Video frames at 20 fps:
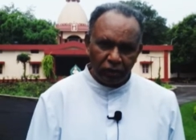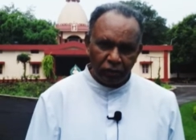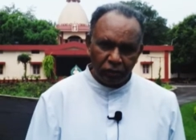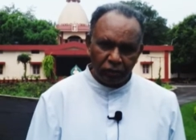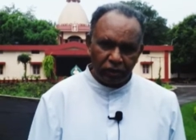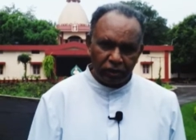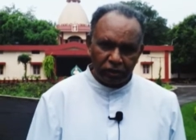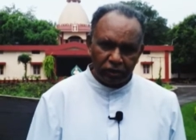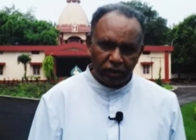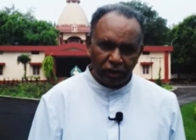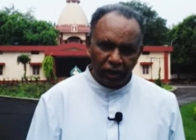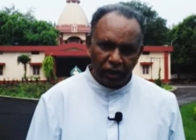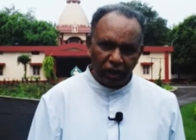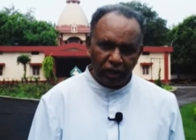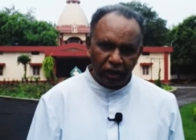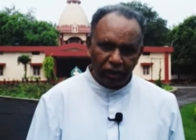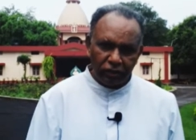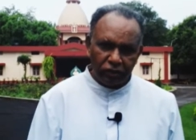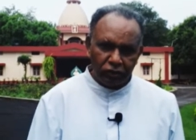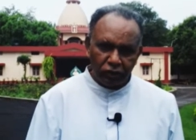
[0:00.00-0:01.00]
to the
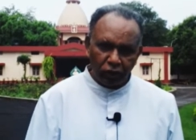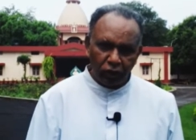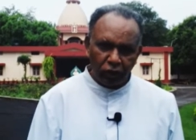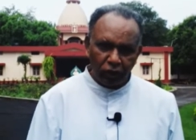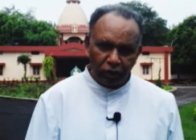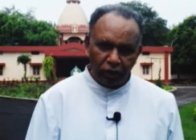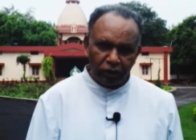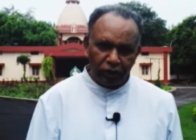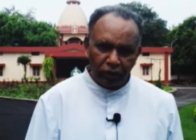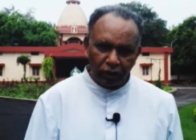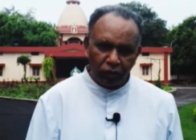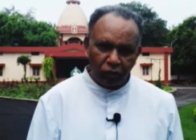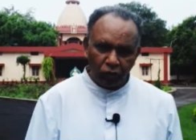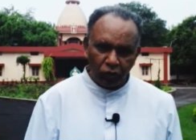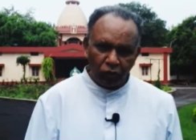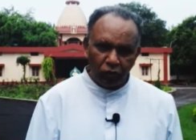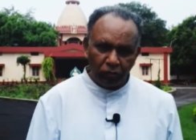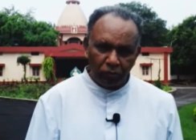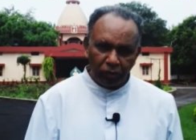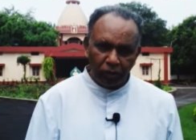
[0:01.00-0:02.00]
child John in the
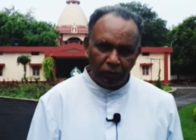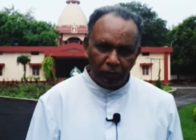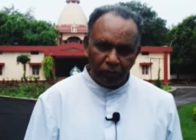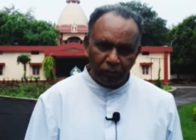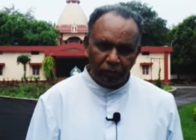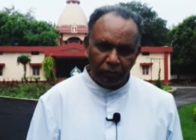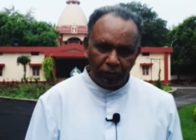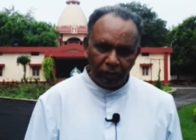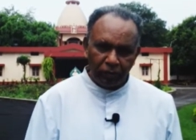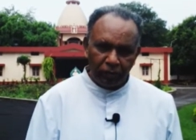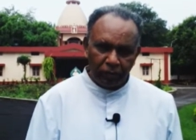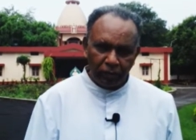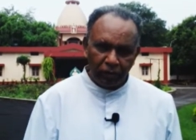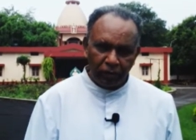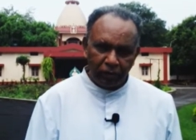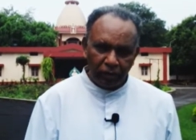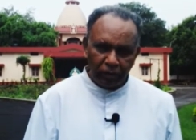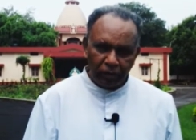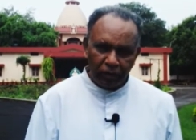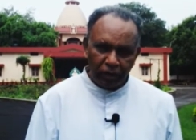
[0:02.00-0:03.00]
womb of
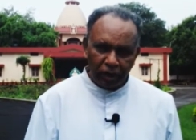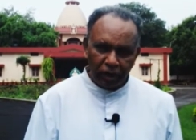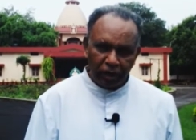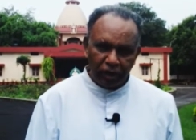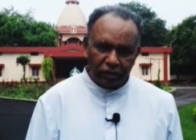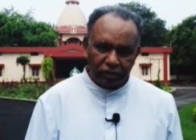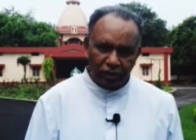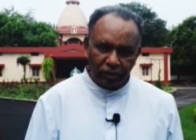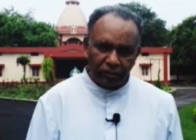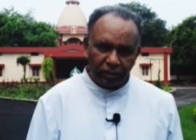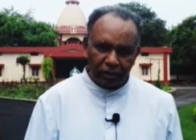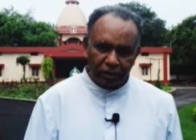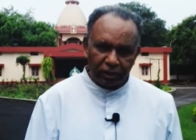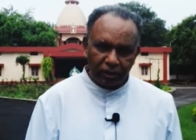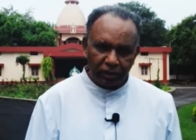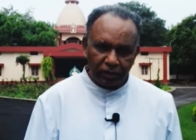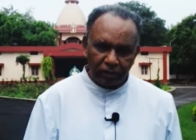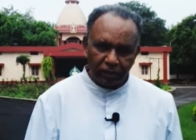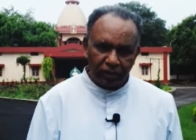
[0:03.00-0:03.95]
Elizabeth,